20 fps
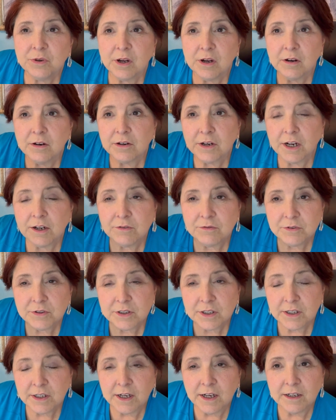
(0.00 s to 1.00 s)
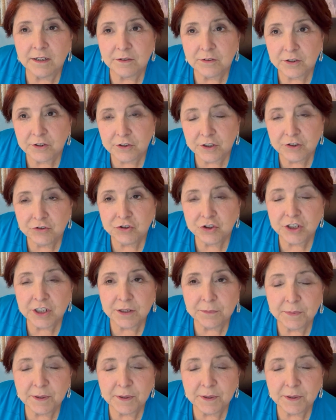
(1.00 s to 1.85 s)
are on the cruise ship,